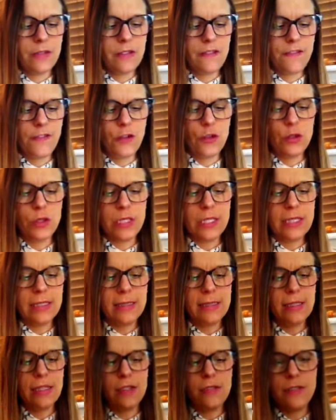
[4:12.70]
Fill
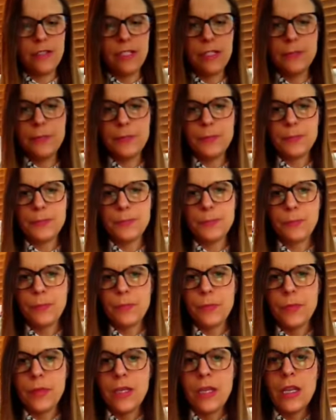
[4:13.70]
these early up.
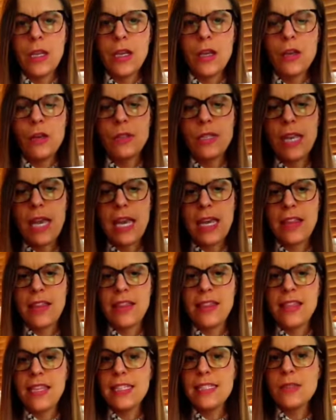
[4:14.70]
Okay,
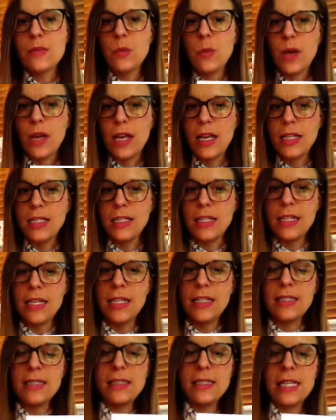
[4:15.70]
in this word,
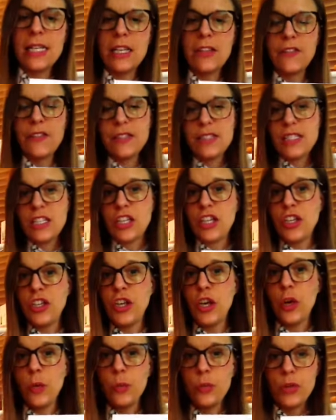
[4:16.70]
let's see if it's the
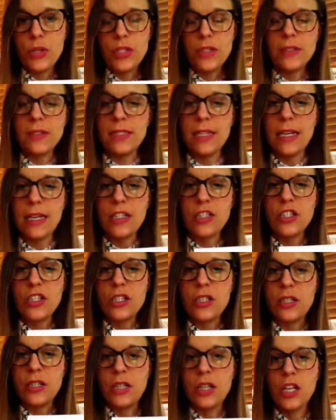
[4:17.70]
Y
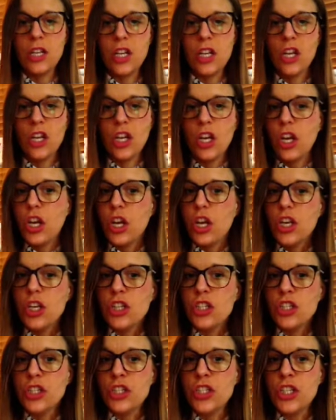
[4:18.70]
pronunciation.
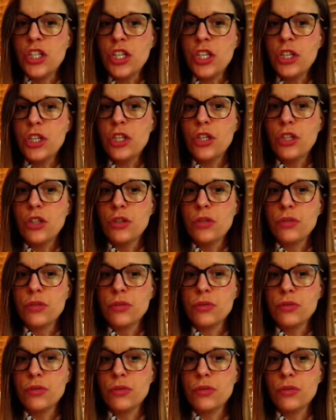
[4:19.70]
D,
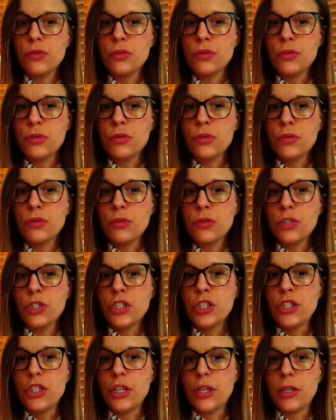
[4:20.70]
R,
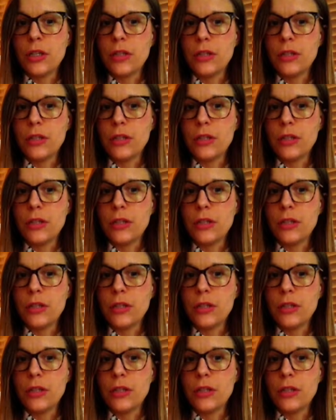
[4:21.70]
Y.